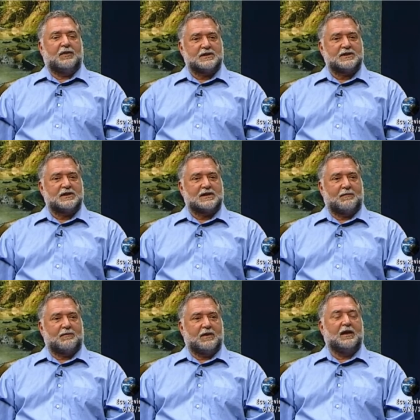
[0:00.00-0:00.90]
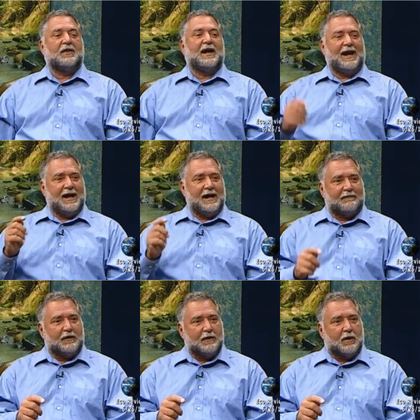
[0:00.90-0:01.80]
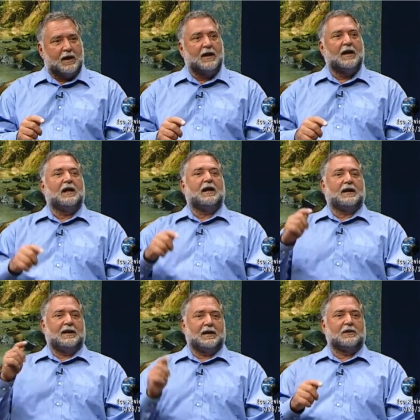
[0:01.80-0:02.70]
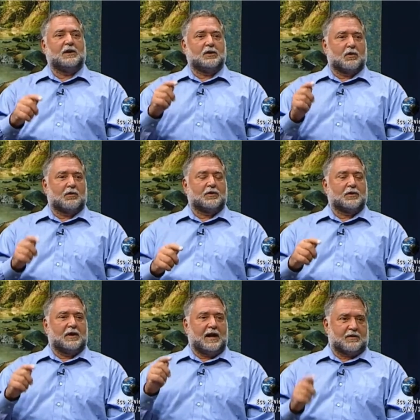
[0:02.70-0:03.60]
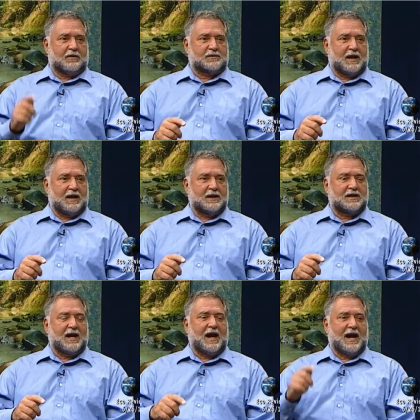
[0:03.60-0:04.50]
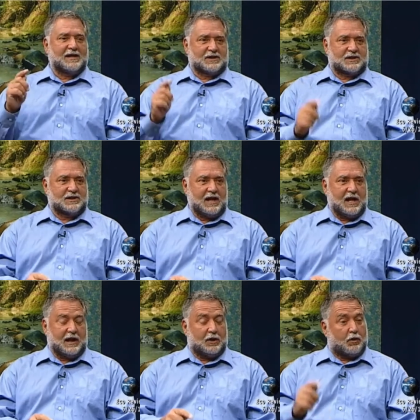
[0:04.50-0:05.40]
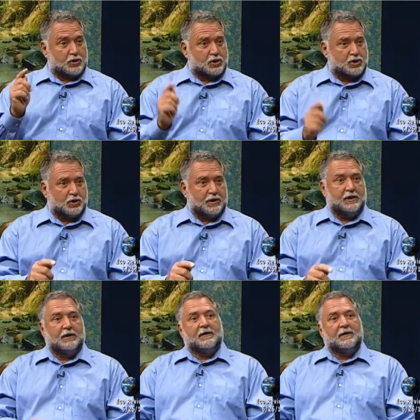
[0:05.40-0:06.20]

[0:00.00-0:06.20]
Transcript: This is something that everyone in the northern airspace has a say in or should.